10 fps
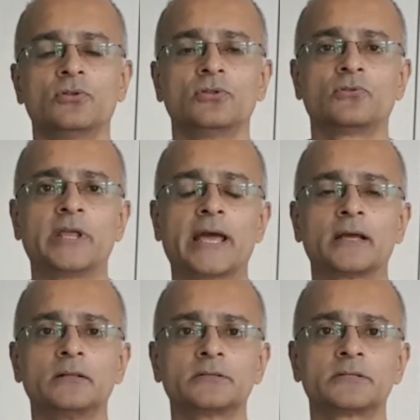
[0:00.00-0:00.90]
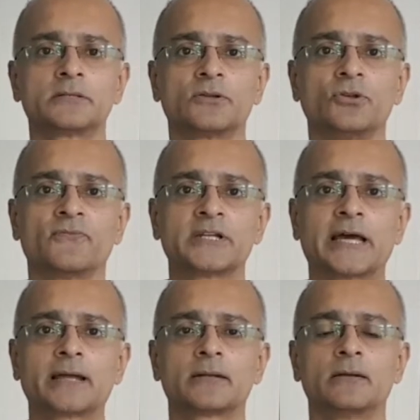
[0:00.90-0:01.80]
3 angles that you've
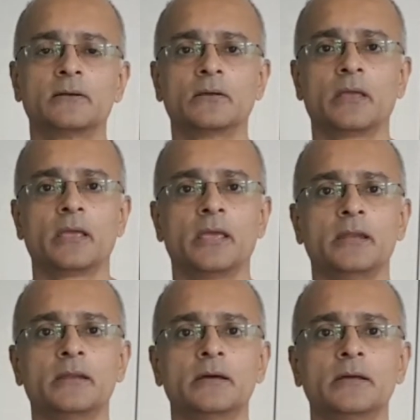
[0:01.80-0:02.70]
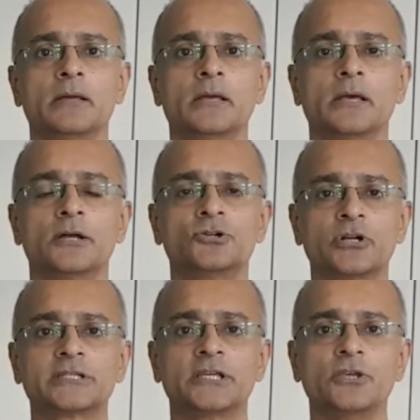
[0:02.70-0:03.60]
attacked in
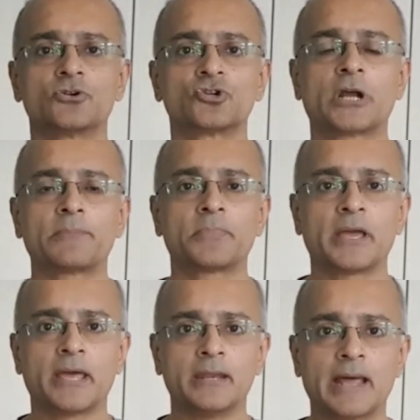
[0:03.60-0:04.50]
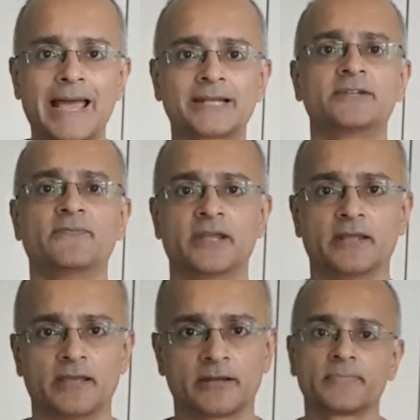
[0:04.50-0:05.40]
addressing your trap and
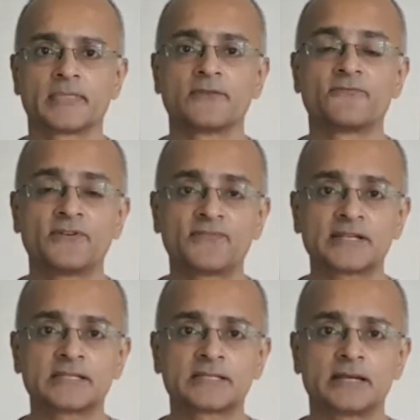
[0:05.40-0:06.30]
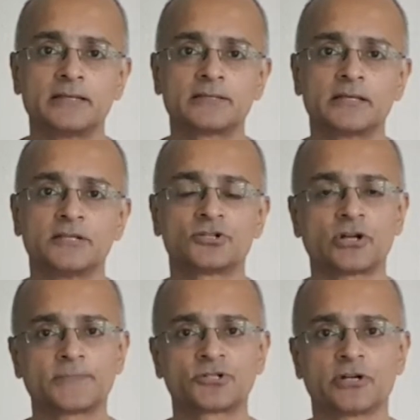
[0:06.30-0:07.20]
activating it. The fifth exercise is
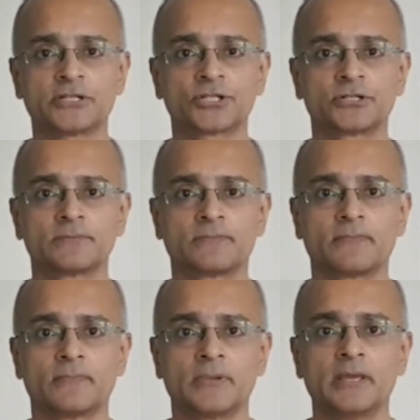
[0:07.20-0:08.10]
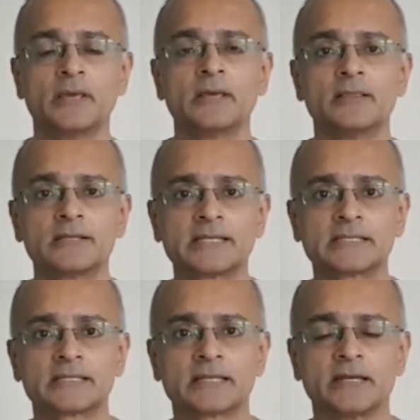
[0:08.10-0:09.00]
trap stretch. This
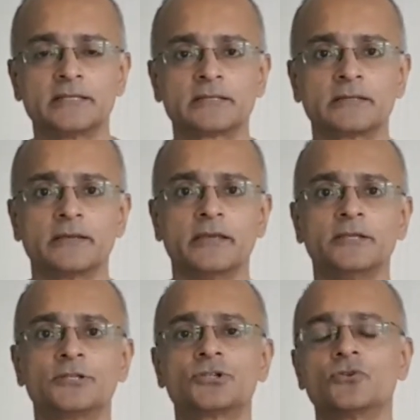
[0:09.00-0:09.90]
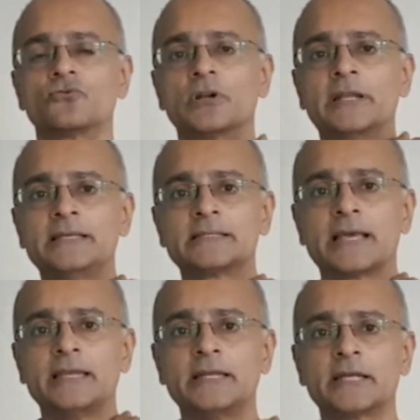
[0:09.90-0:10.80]
exercise is to release
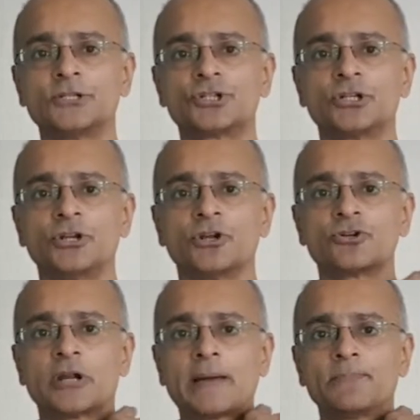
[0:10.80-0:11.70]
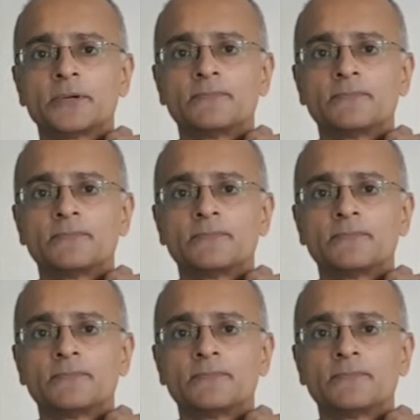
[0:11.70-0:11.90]
any tension in your trap.